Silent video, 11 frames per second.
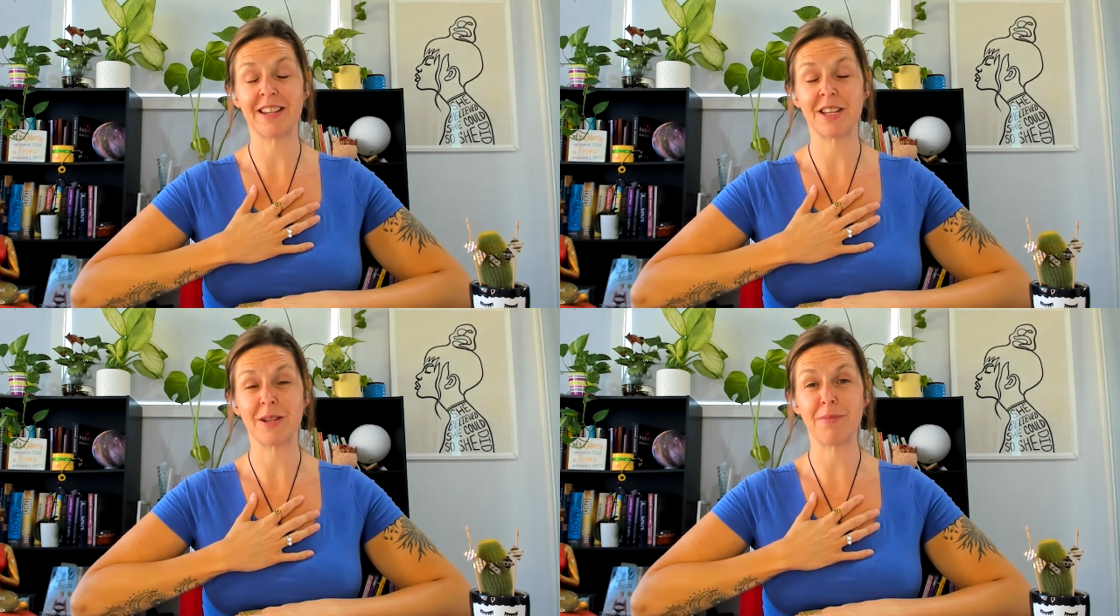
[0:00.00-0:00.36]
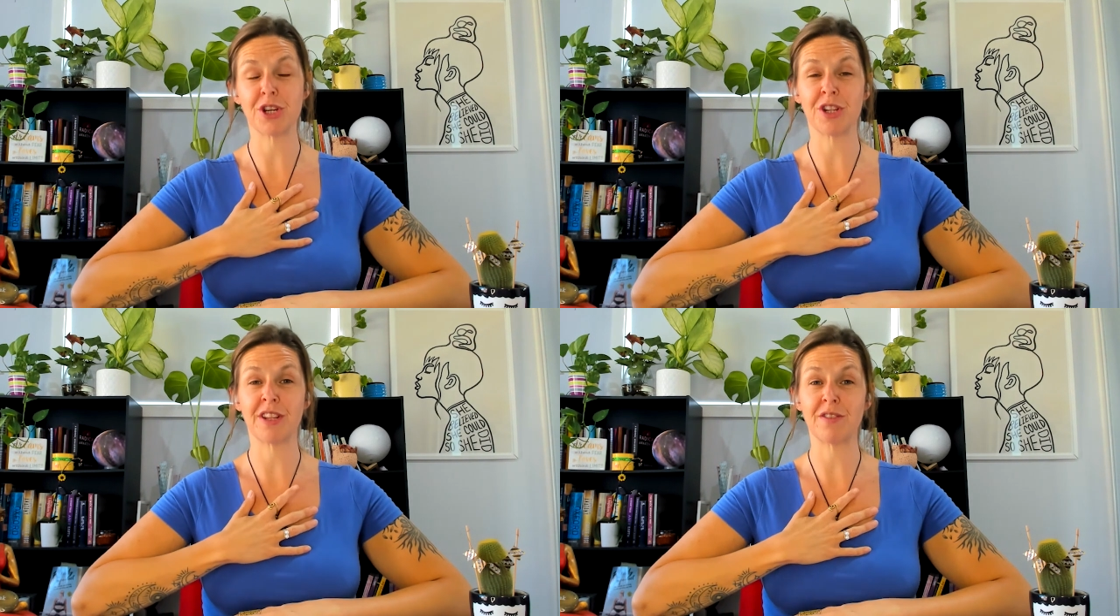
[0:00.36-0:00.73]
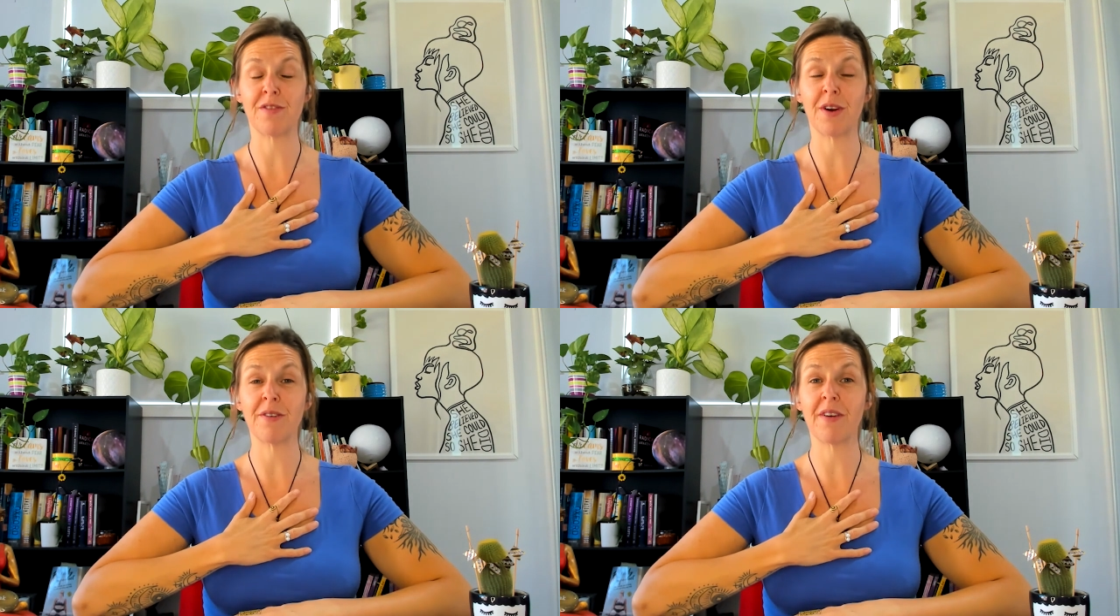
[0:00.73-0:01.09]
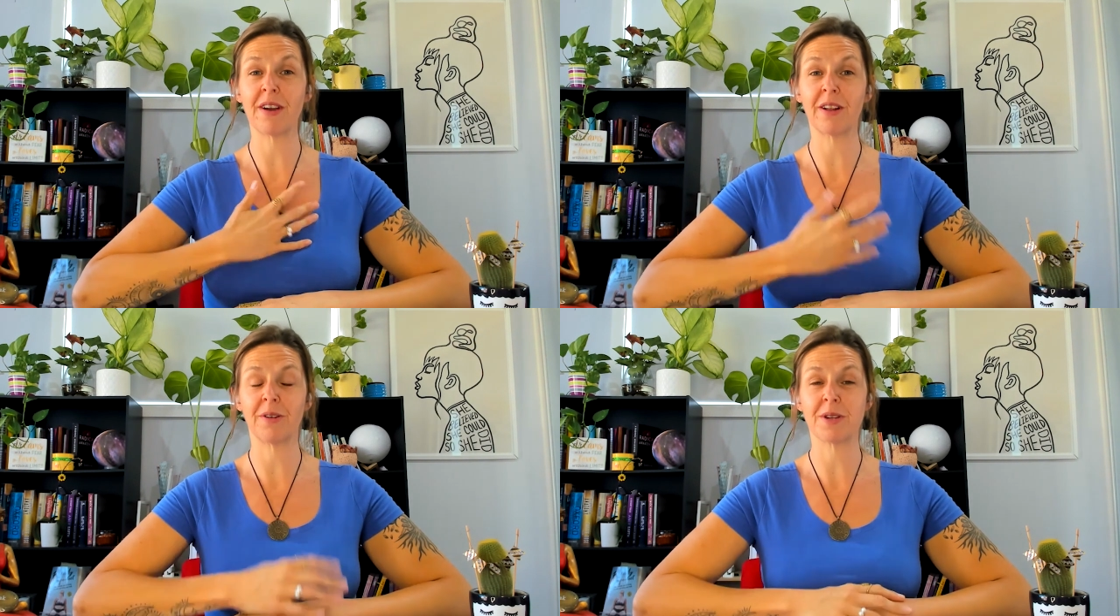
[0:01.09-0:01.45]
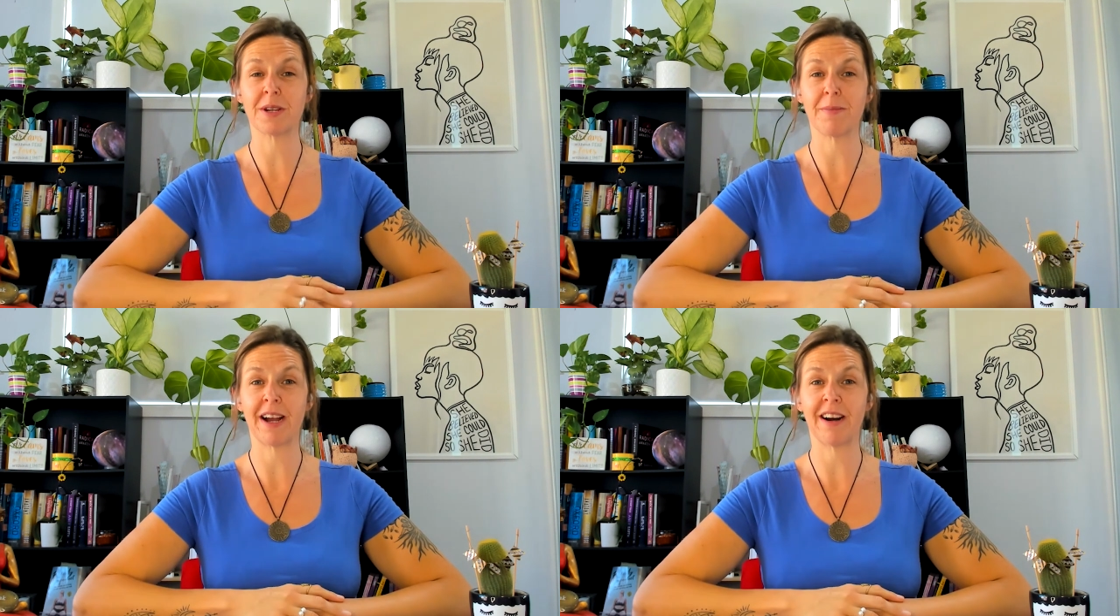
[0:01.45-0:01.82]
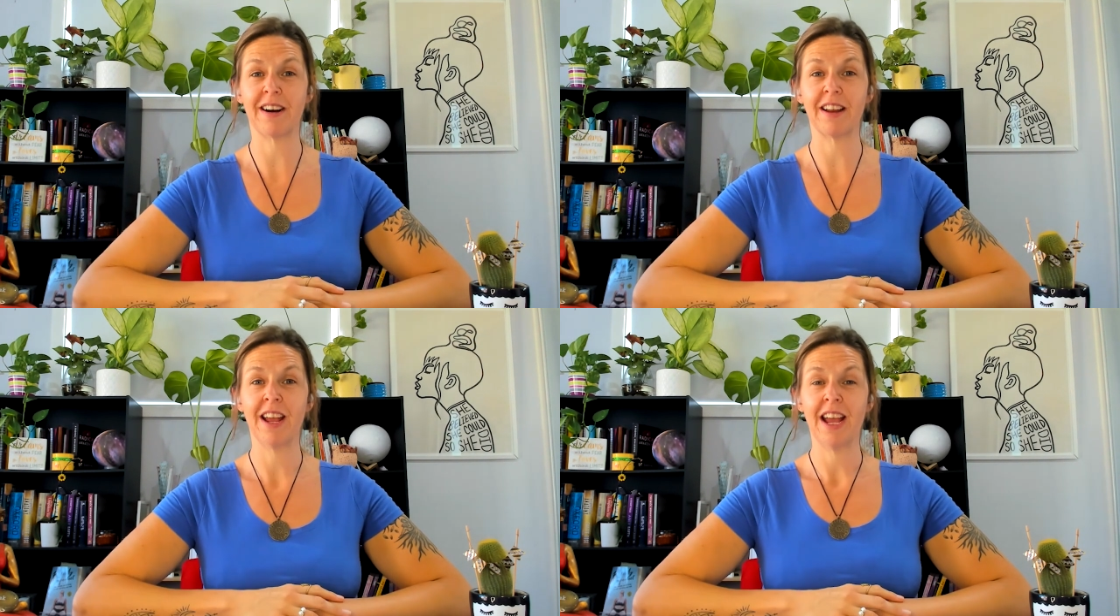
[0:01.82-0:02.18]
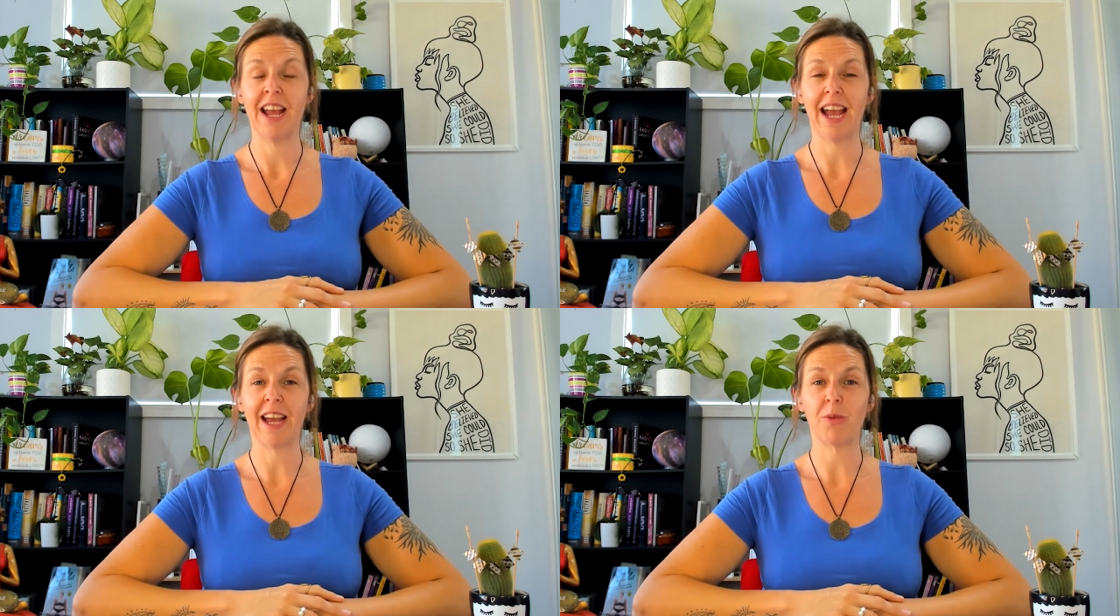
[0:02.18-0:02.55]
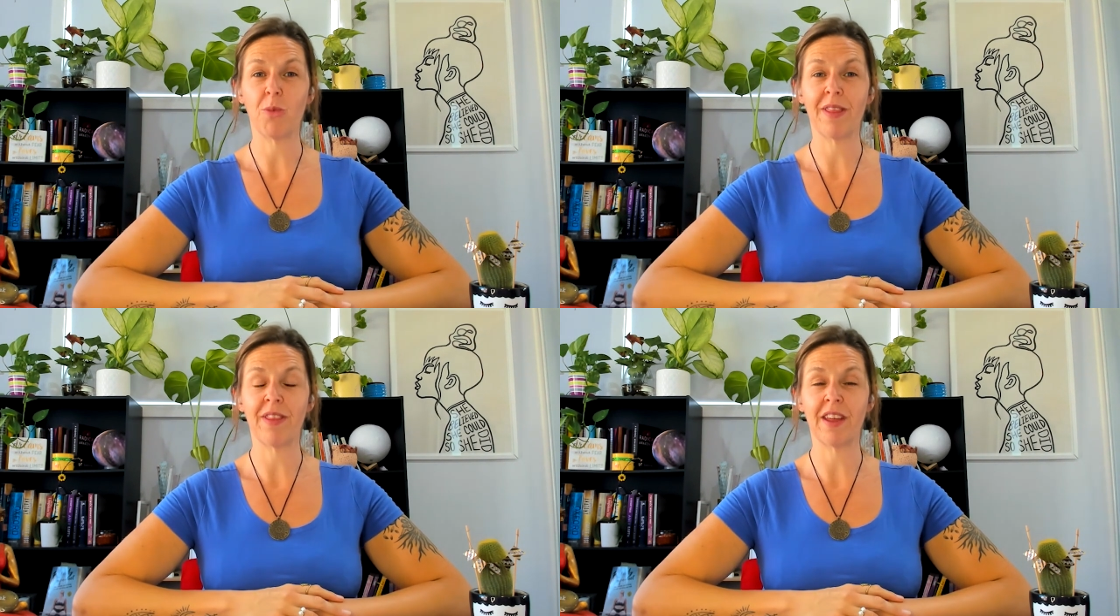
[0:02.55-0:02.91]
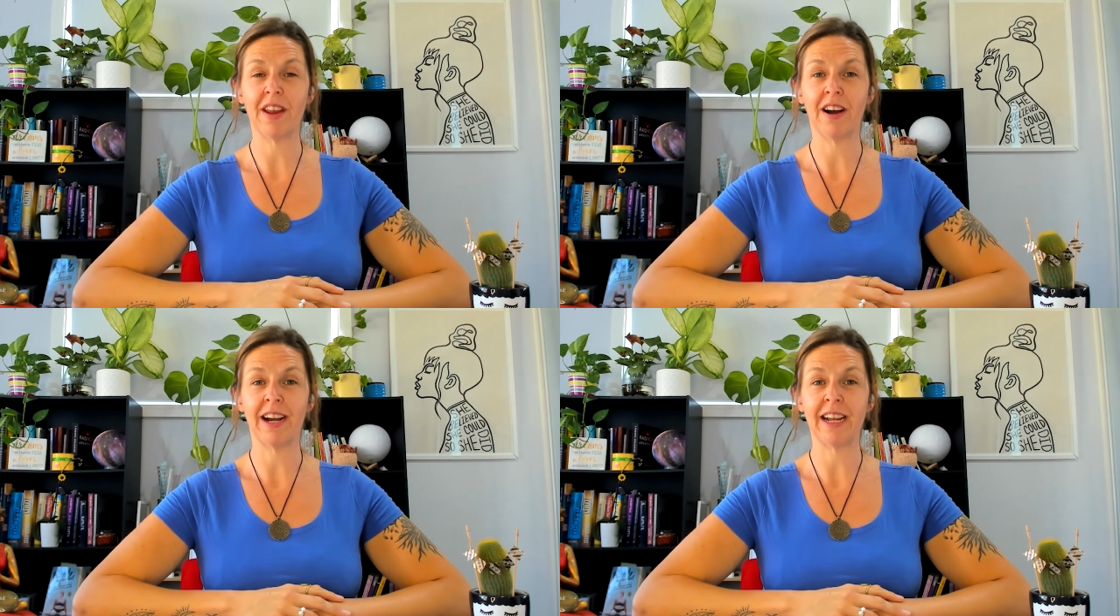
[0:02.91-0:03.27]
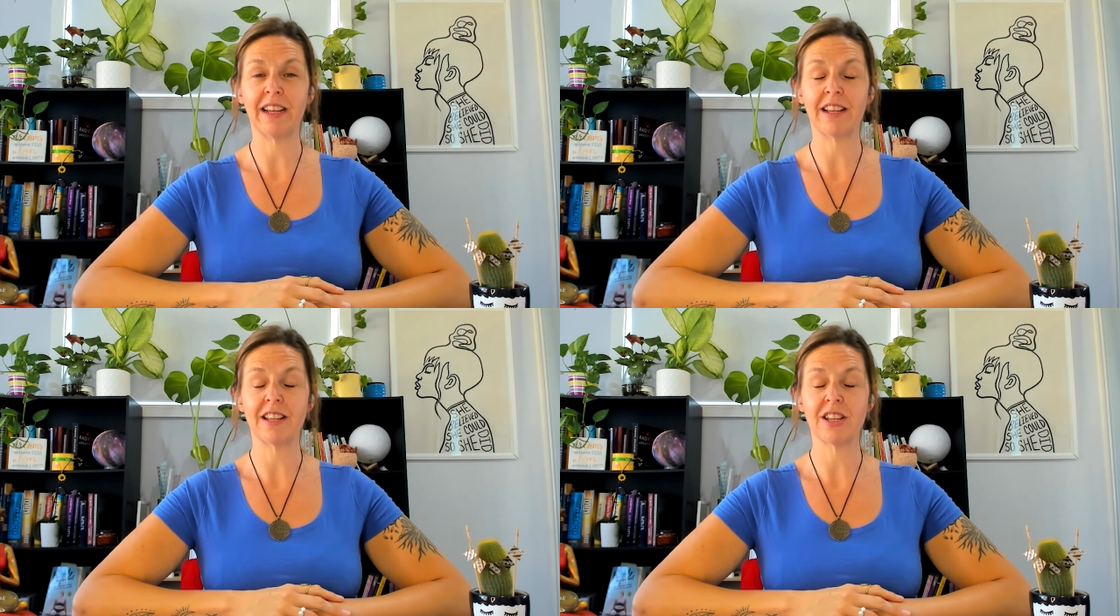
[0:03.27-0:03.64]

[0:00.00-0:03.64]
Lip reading: This is a mission that is very, very close to my heart and one that I